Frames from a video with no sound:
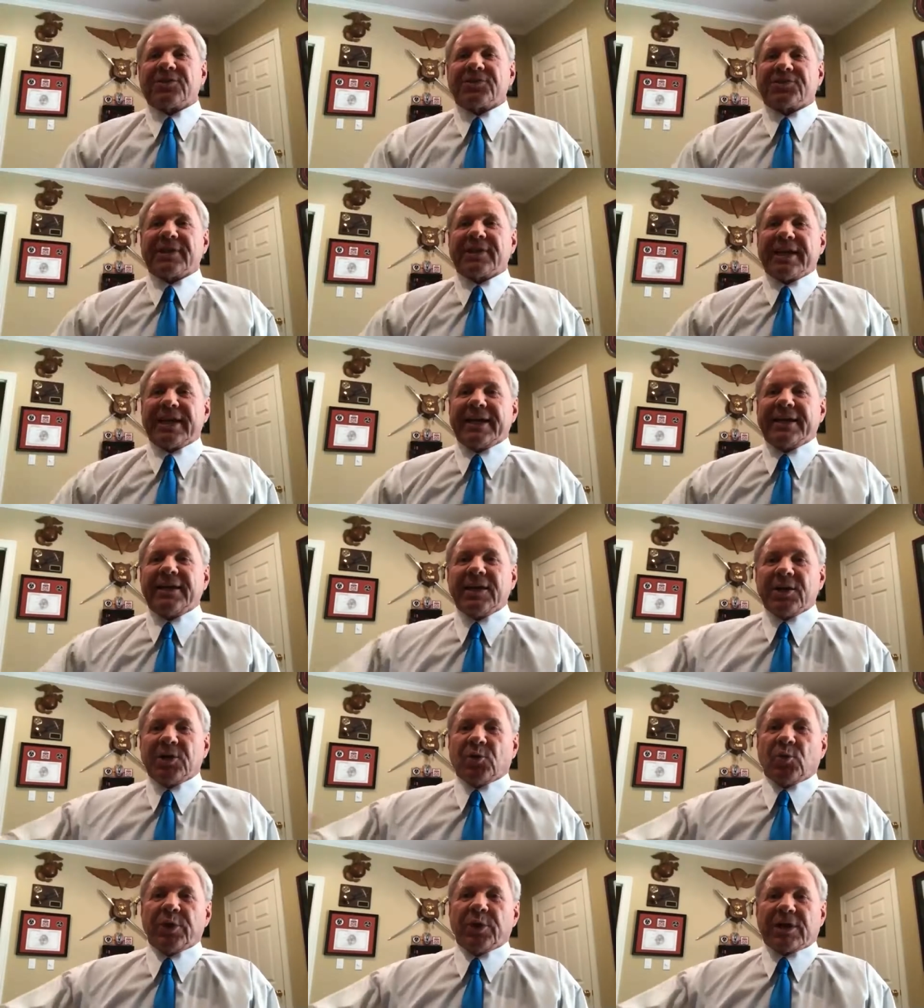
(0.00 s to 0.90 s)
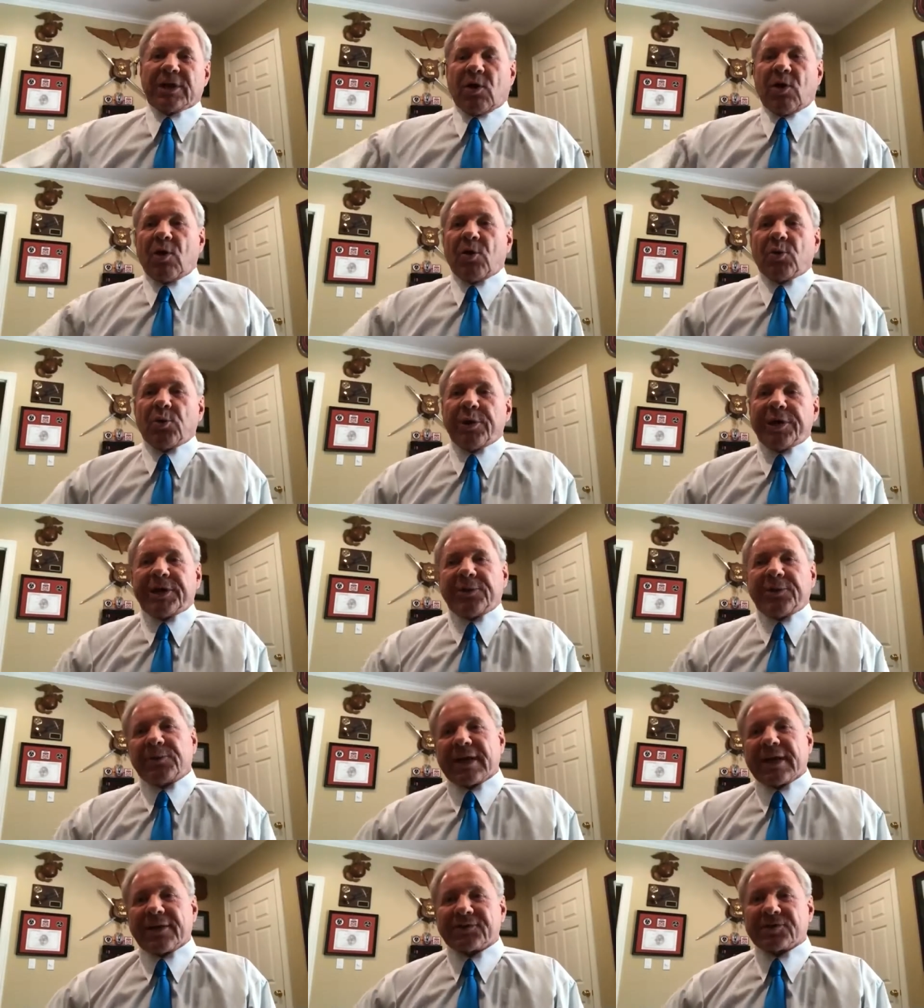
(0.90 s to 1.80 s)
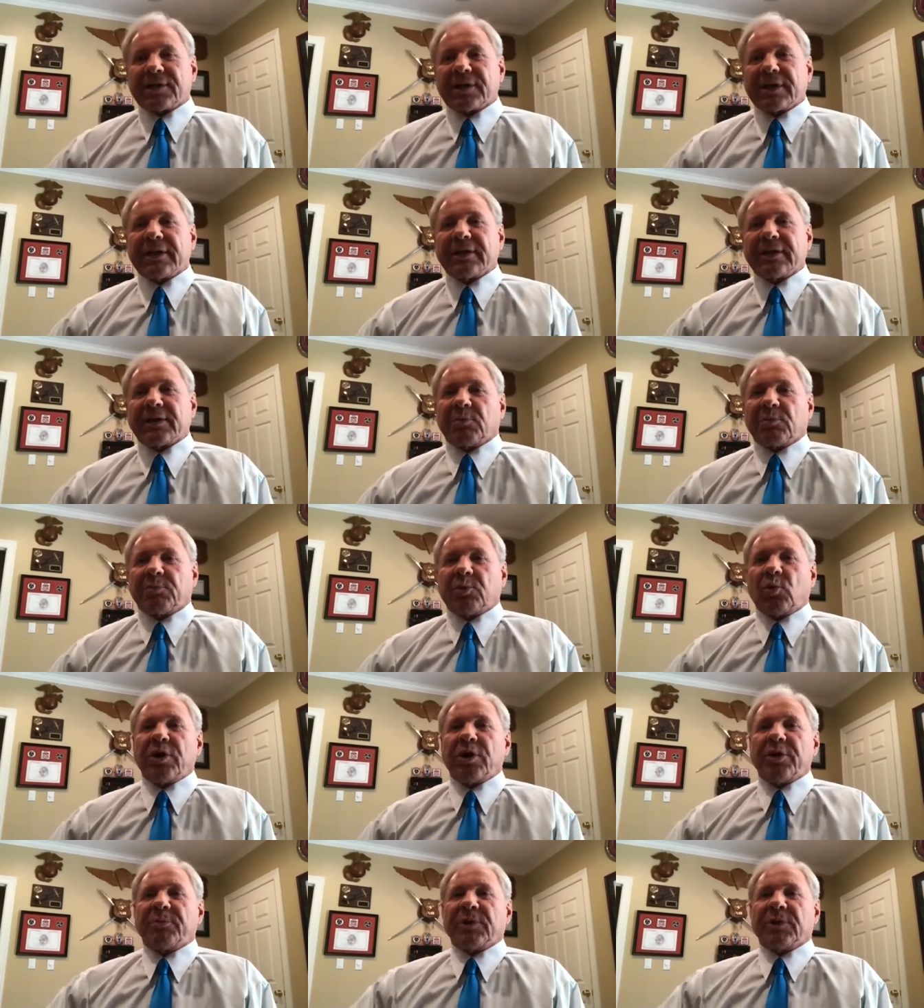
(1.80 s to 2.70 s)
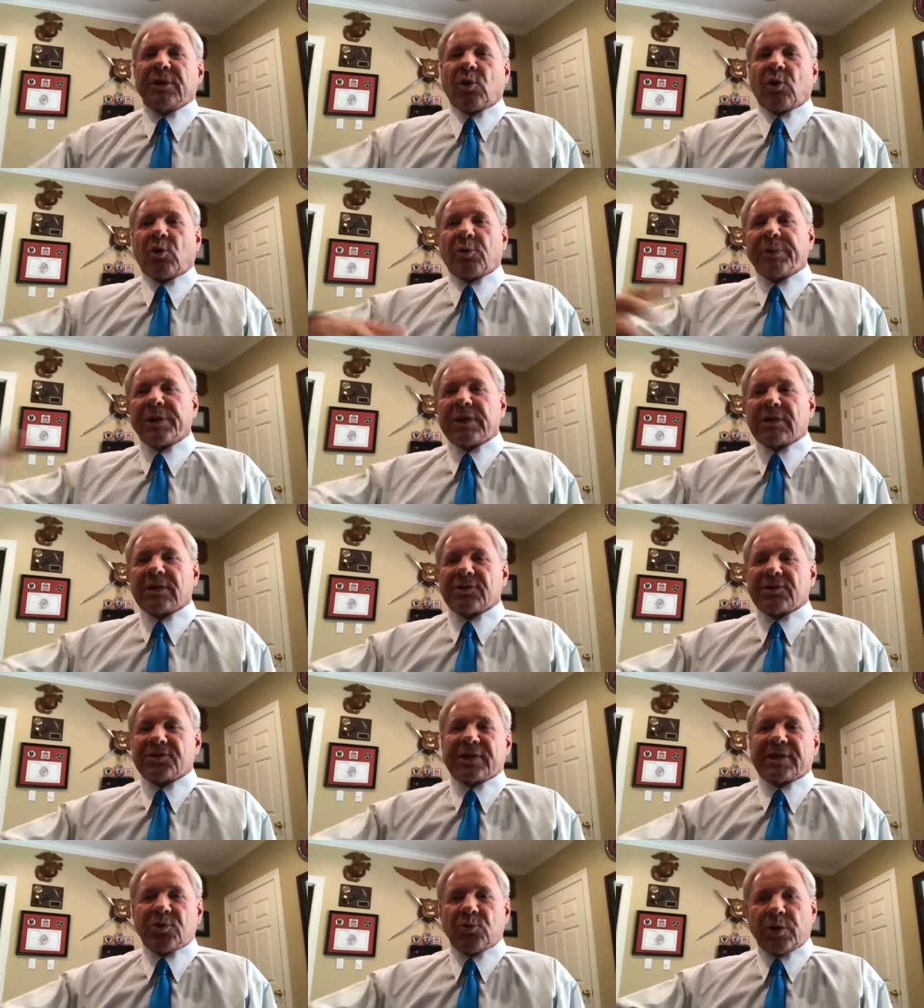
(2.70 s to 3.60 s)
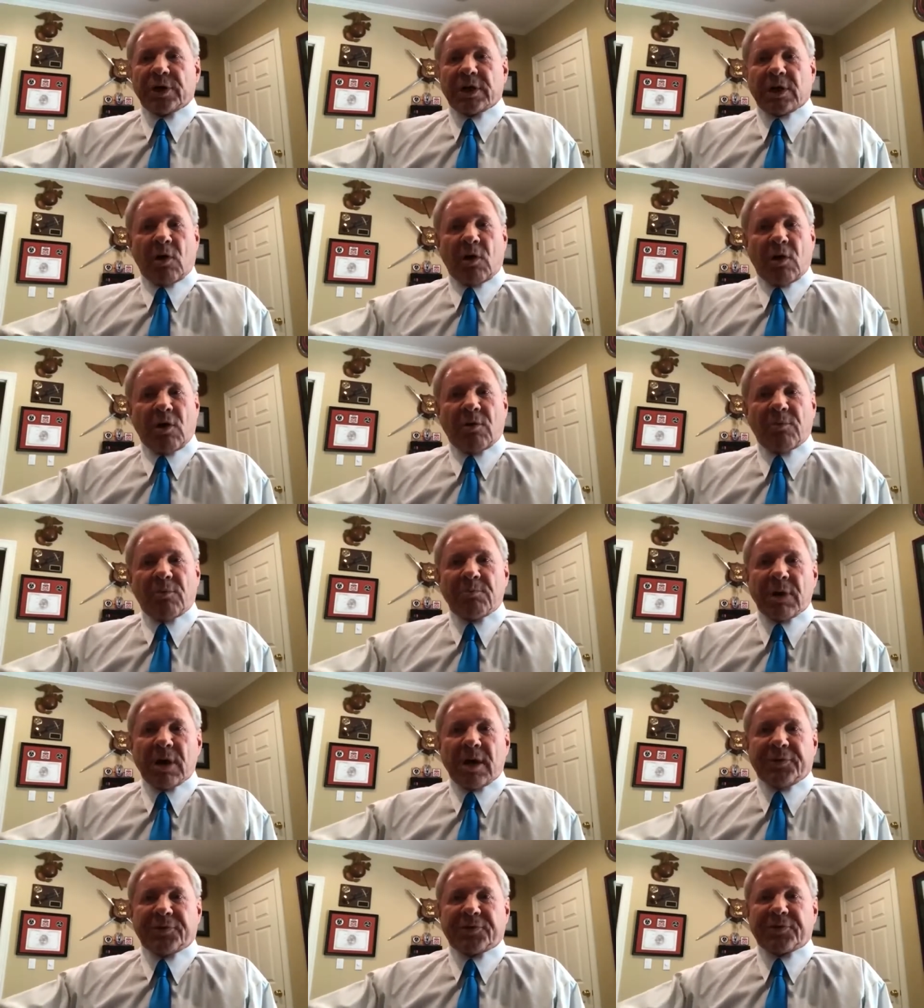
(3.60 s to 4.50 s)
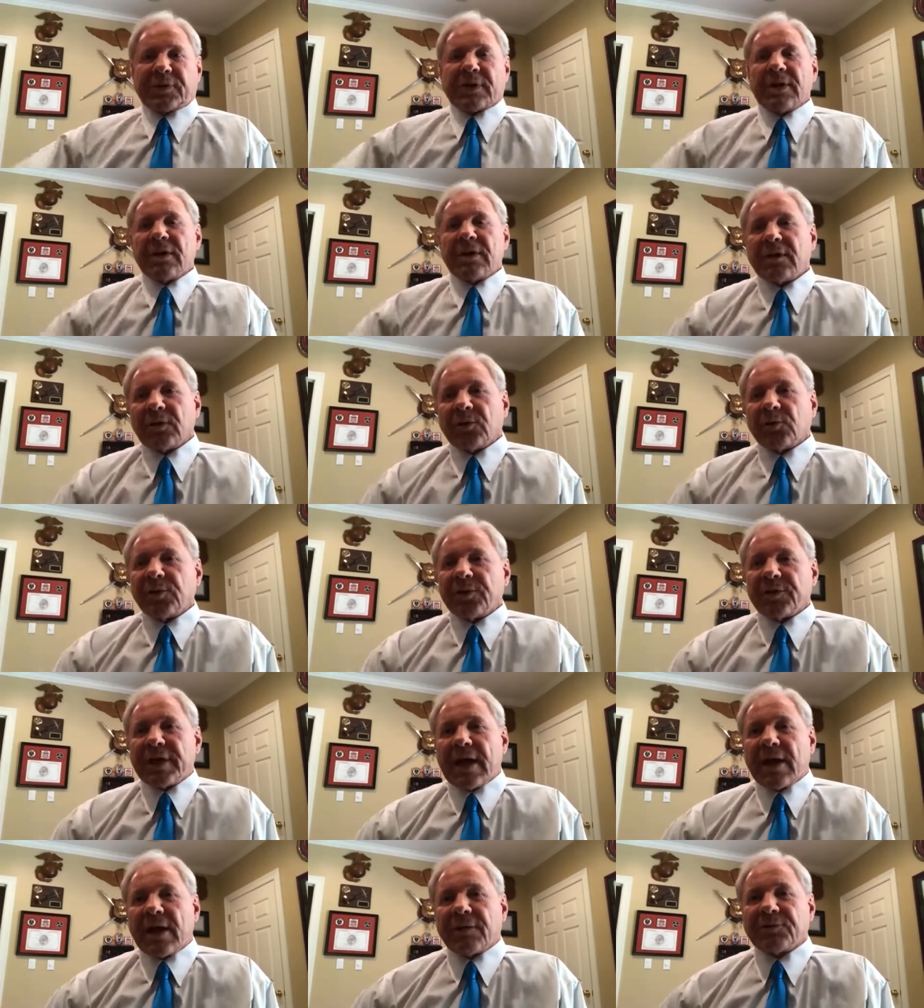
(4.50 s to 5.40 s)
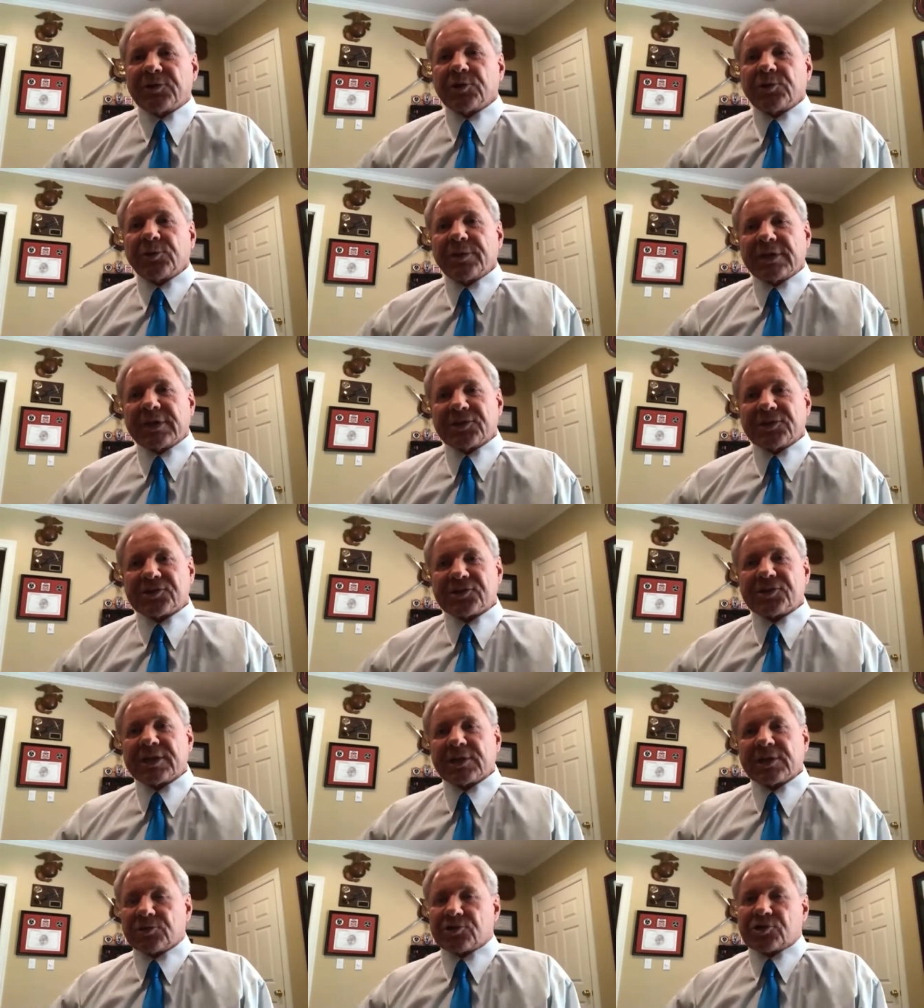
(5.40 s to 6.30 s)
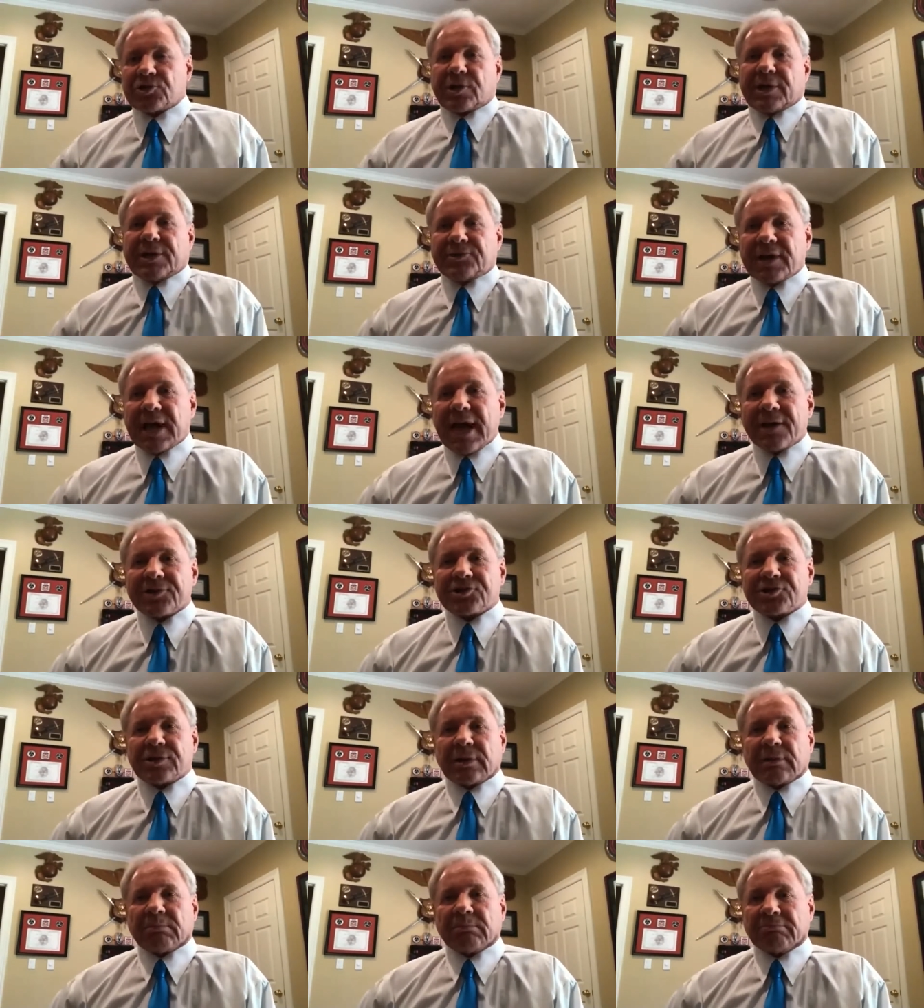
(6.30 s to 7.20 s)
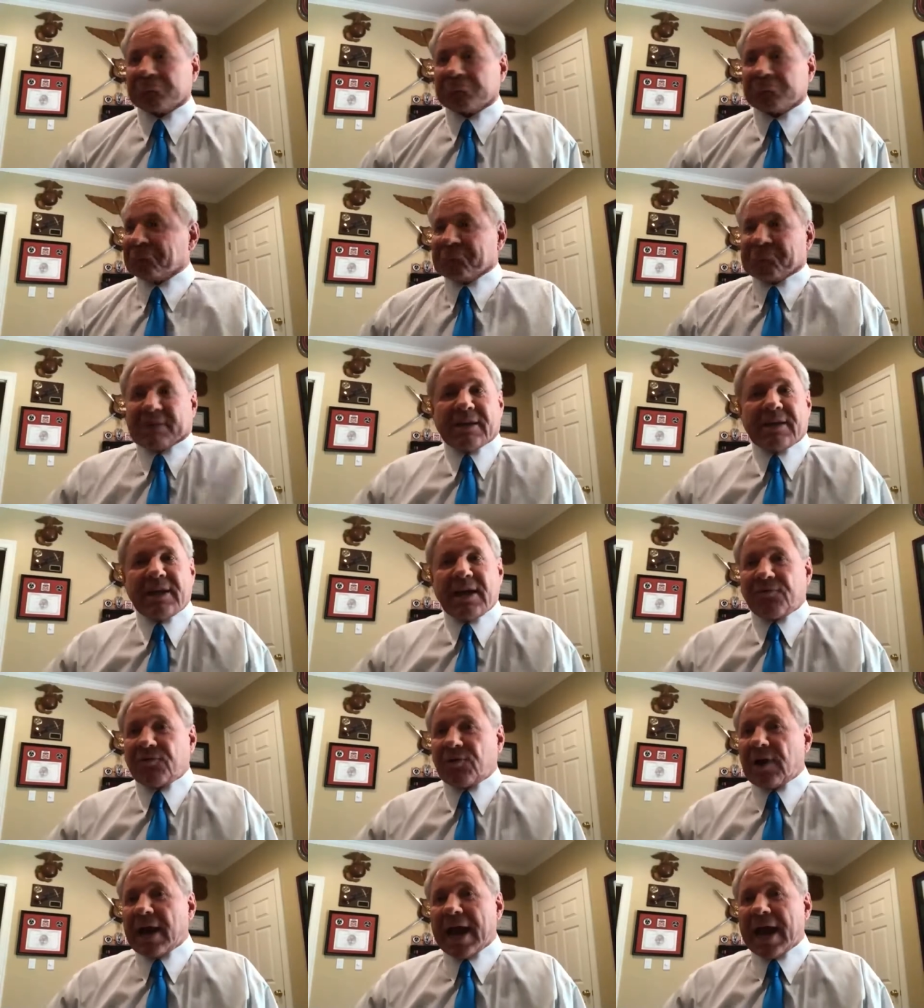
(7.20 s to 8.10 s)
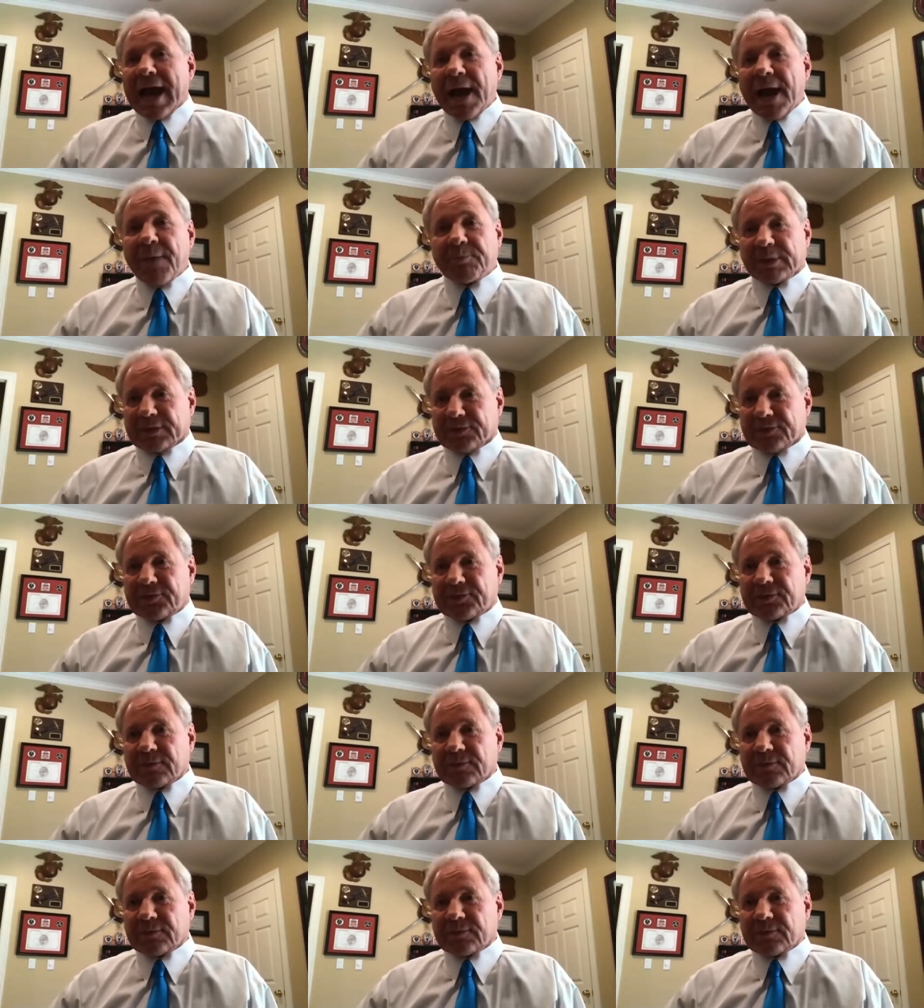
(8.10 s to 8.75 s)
they went all week without setting an appointment, or because they went all month without doing a single transaction? Never happens.